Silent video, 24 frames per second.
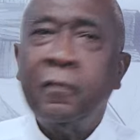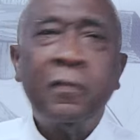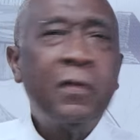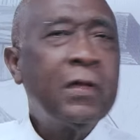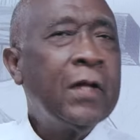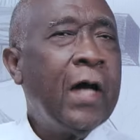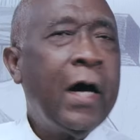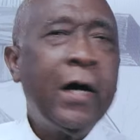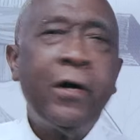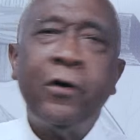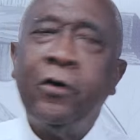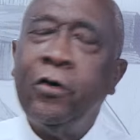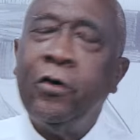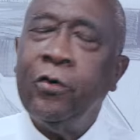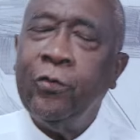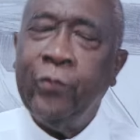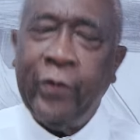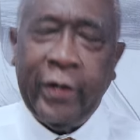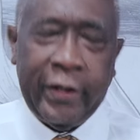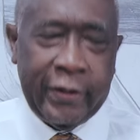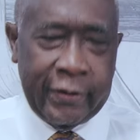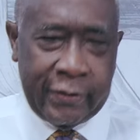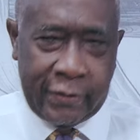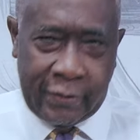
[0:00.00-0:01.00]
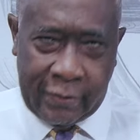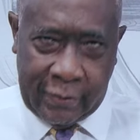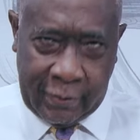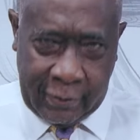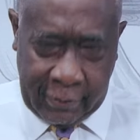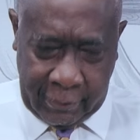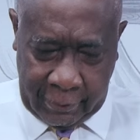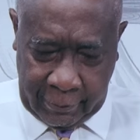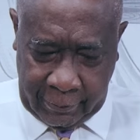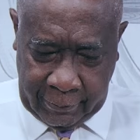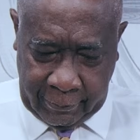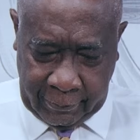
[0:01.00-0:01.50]
Not
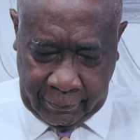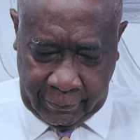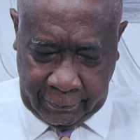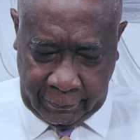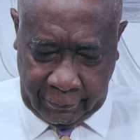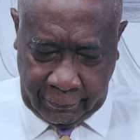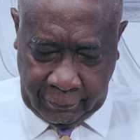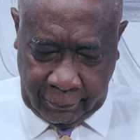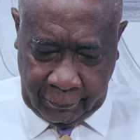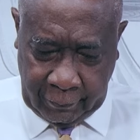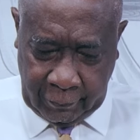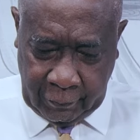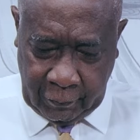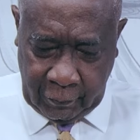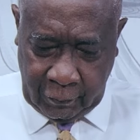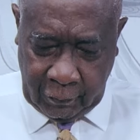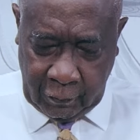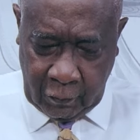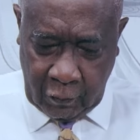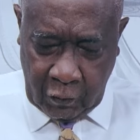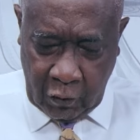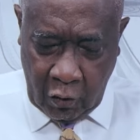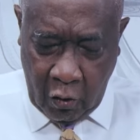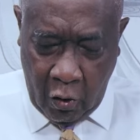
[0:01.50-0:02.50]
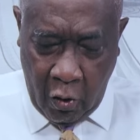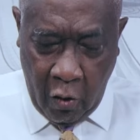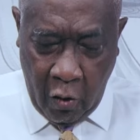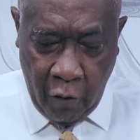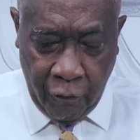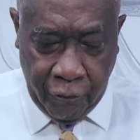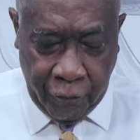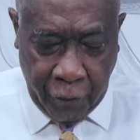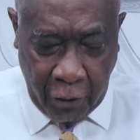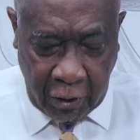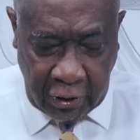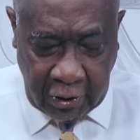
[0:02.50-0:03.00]
always.
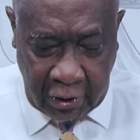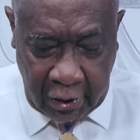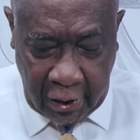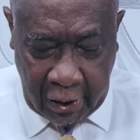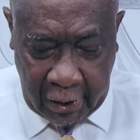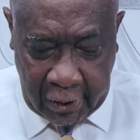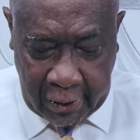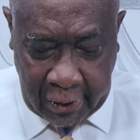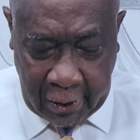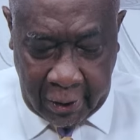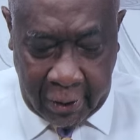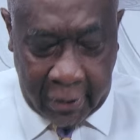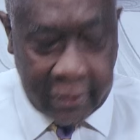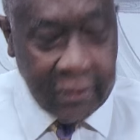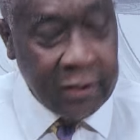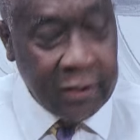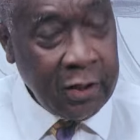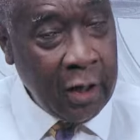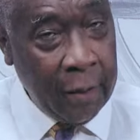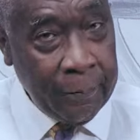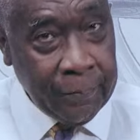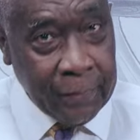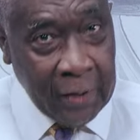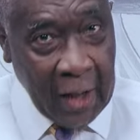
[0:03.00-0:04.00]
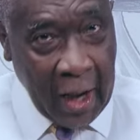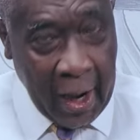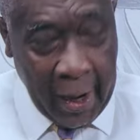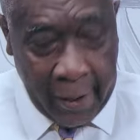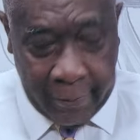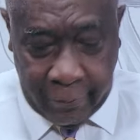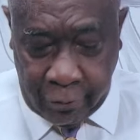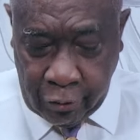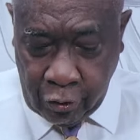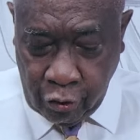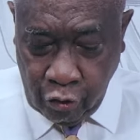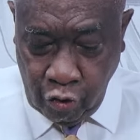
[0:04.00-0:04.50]
Unfortunately,
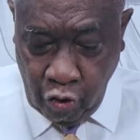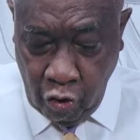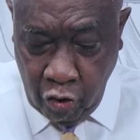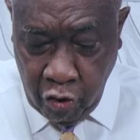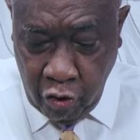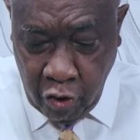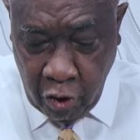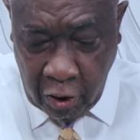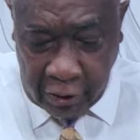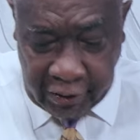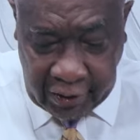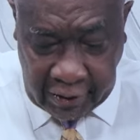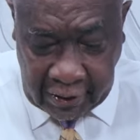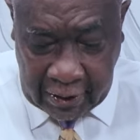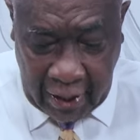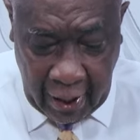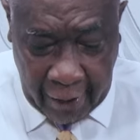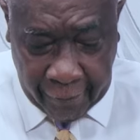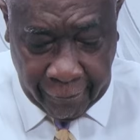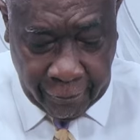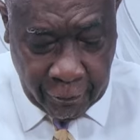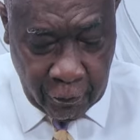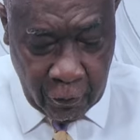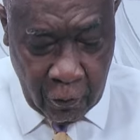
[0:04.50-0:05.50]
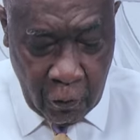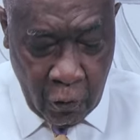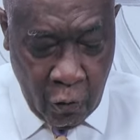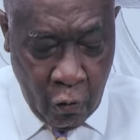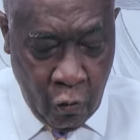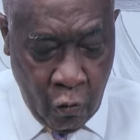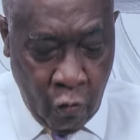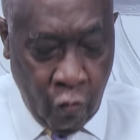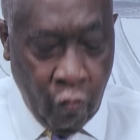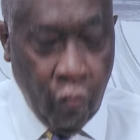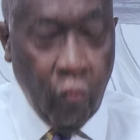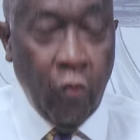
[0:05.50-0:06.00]
sometimes you yourself
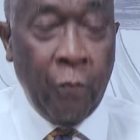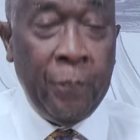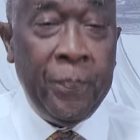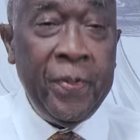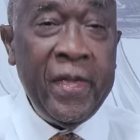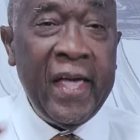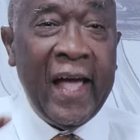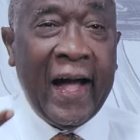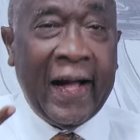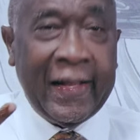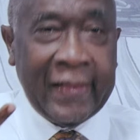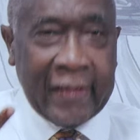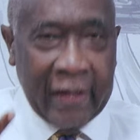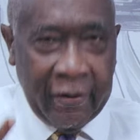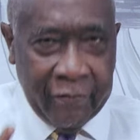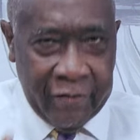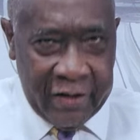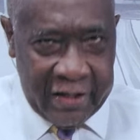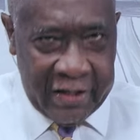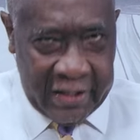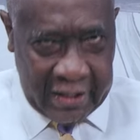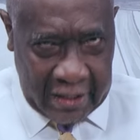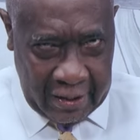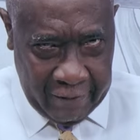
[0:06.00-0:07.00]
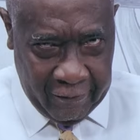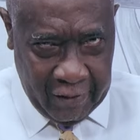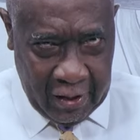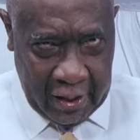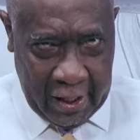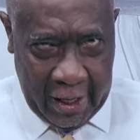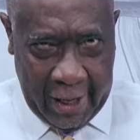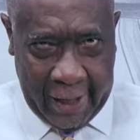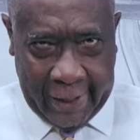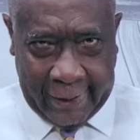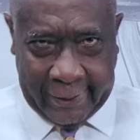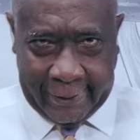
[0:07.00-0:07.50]
will be at the
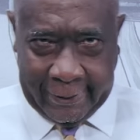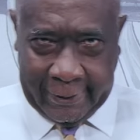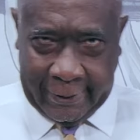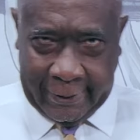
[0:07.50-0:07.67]
receiving end.